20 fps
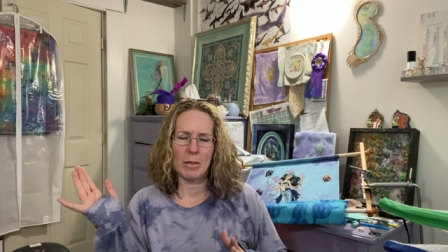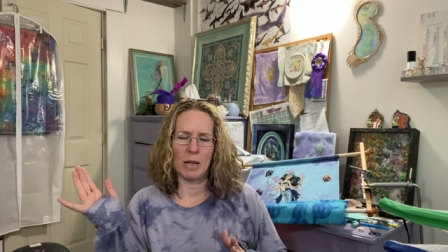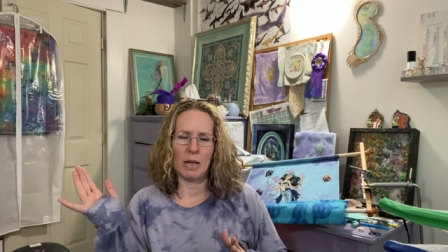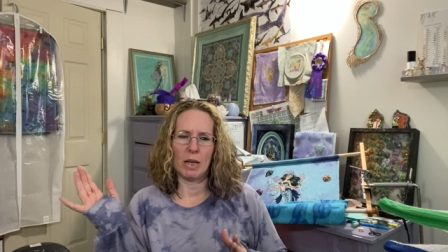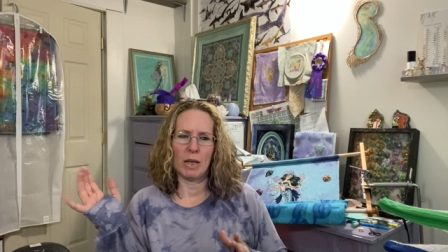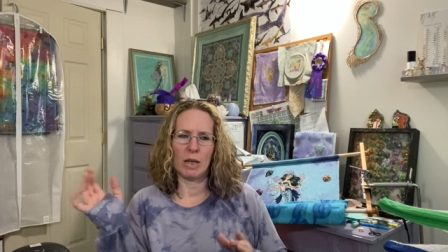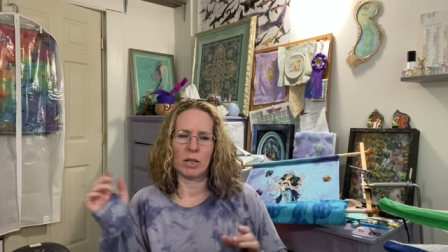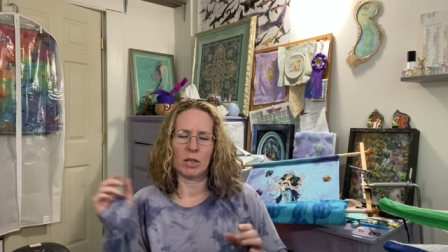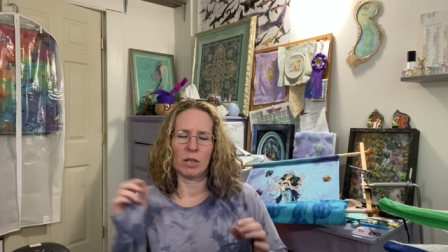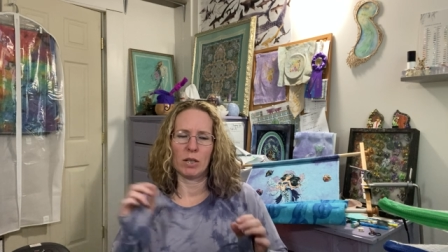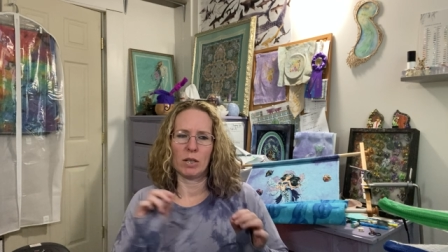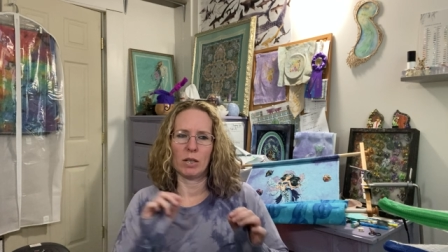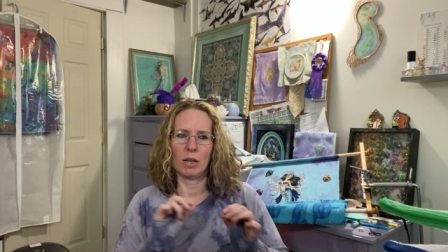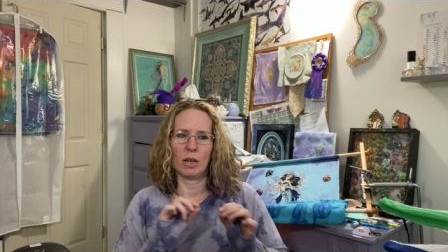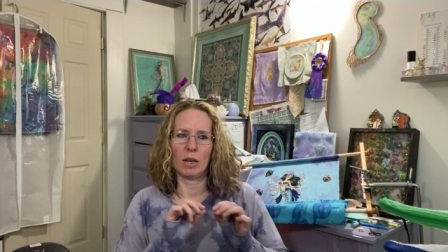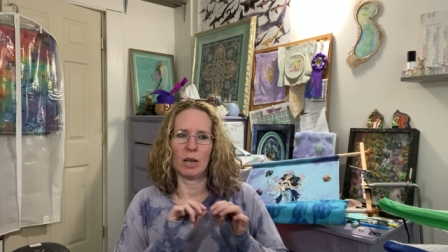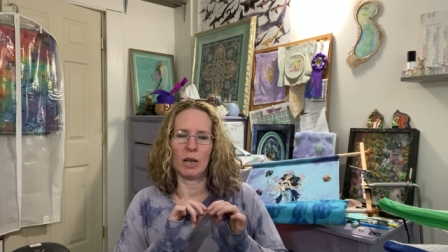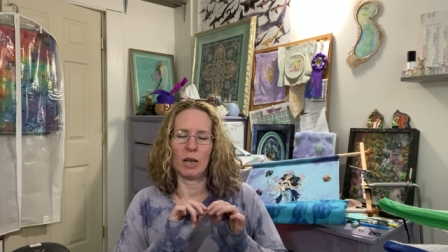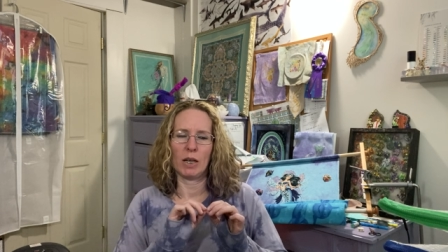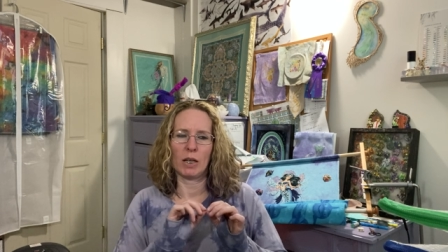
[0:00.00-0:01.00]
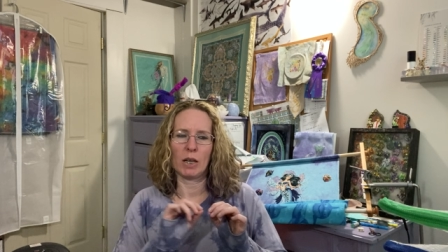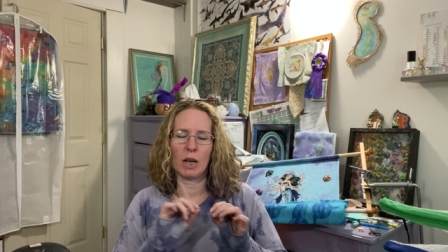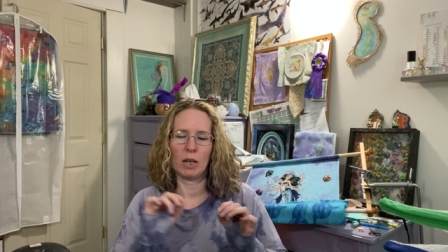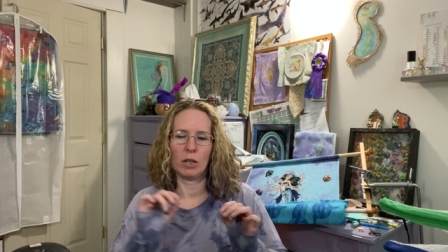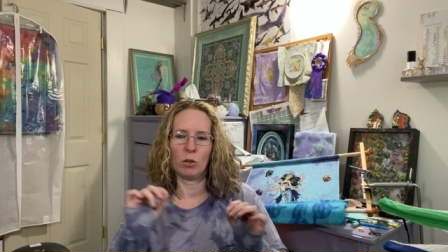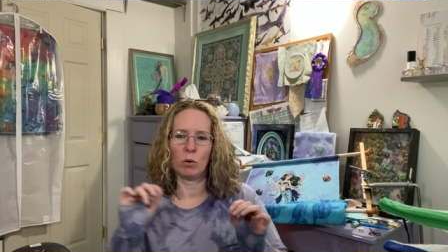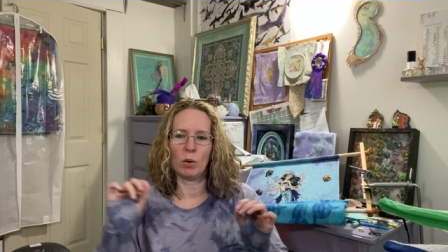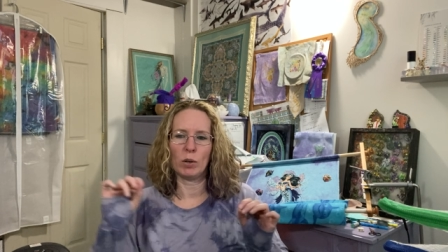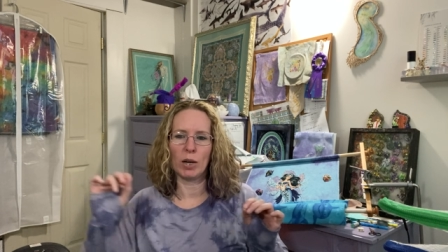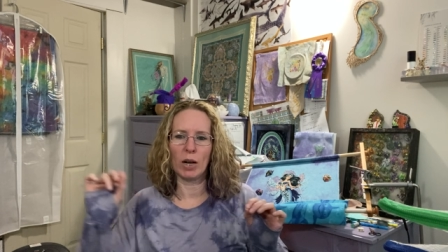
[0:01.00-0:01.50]
it's, it
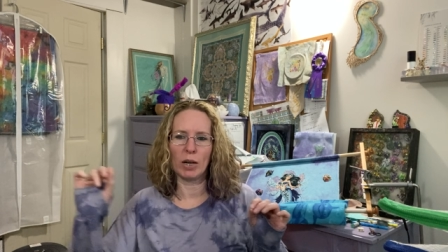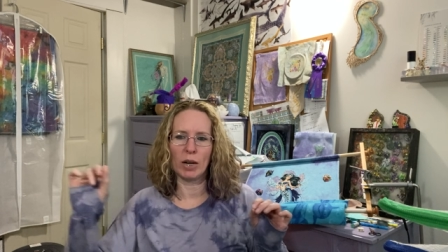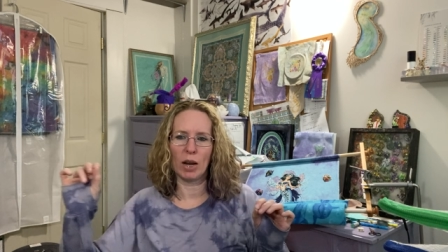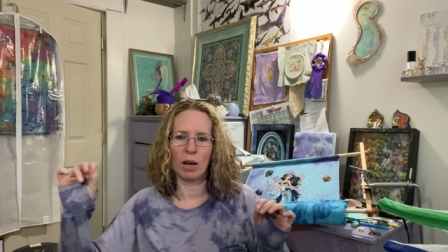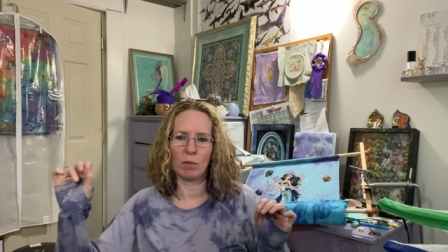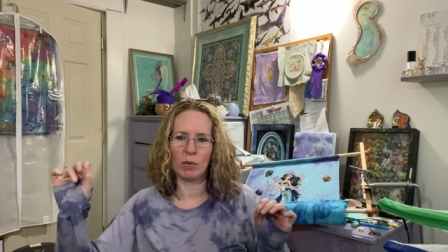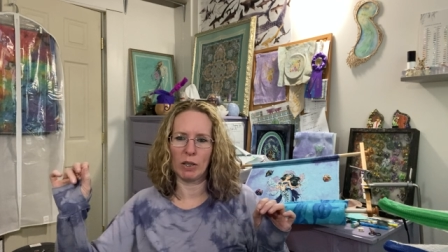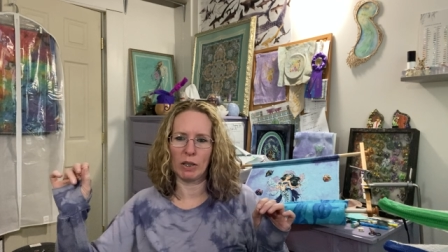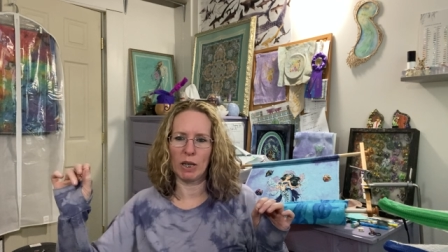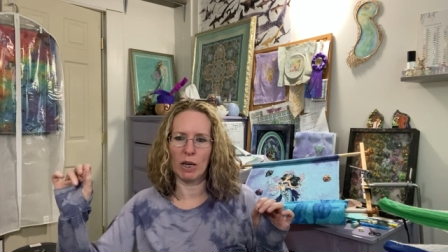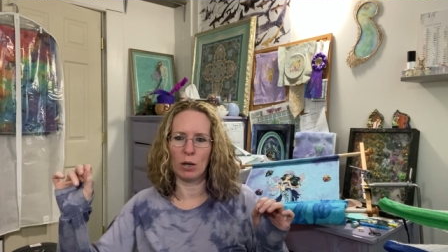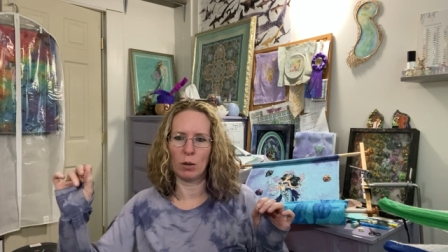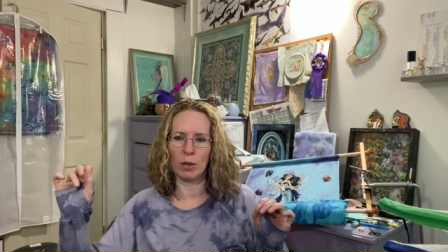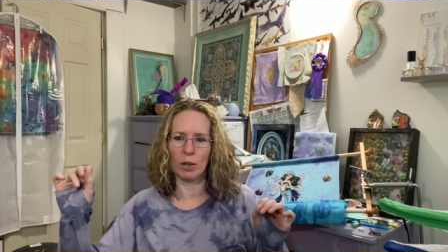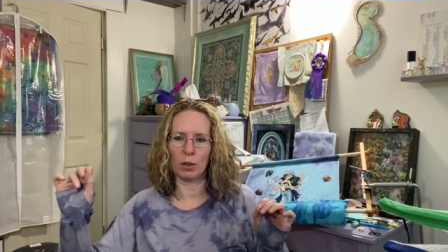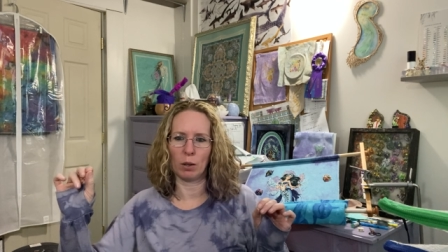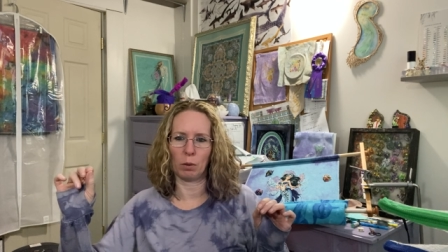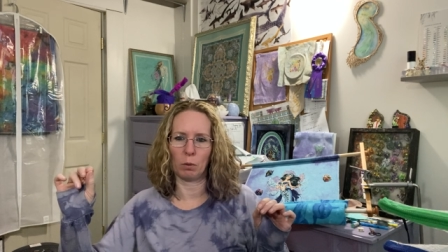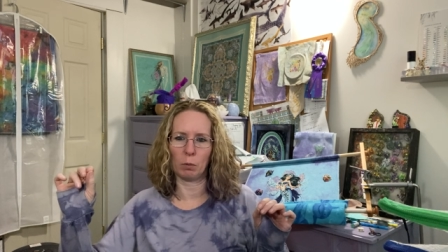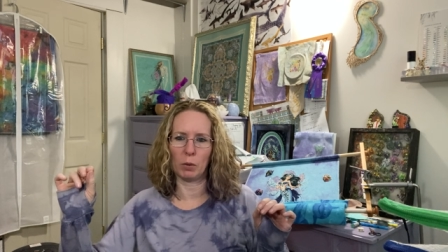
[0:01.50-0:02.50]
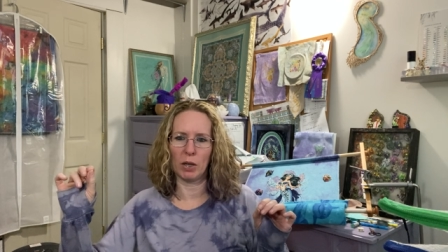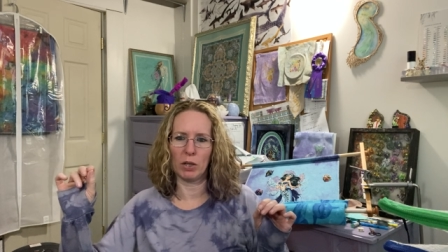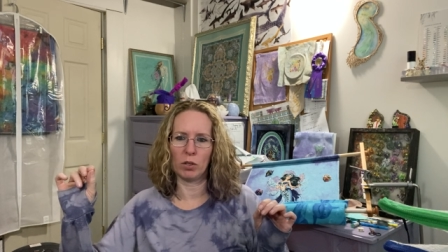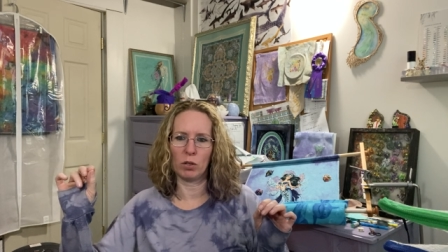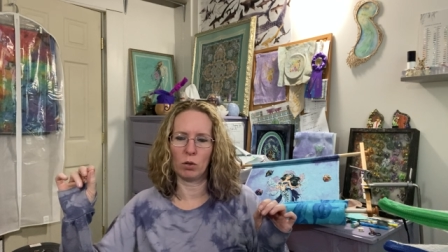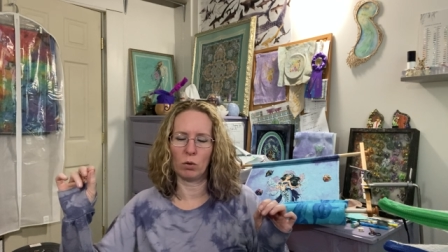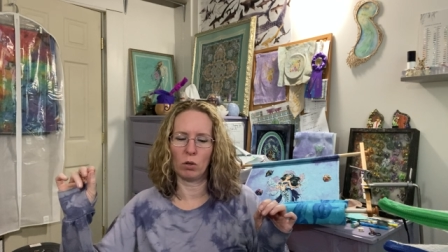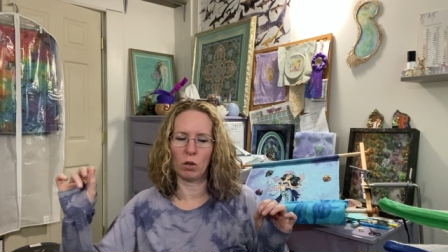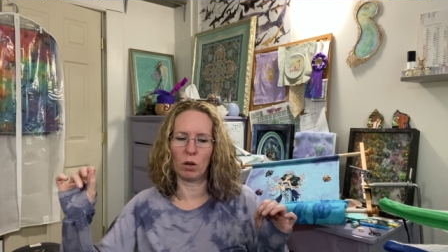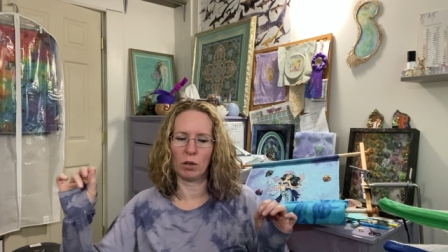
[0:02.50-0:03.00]
kind you kind of have to carry the thread
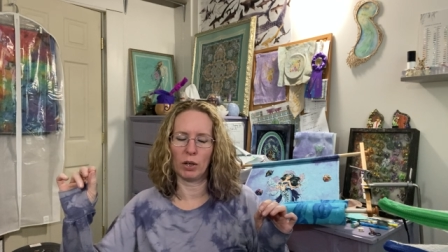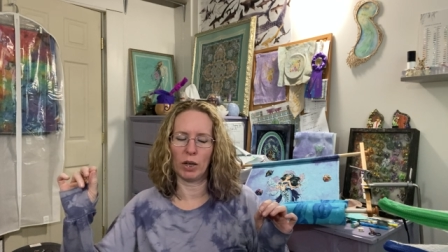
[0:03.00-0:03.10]
too long.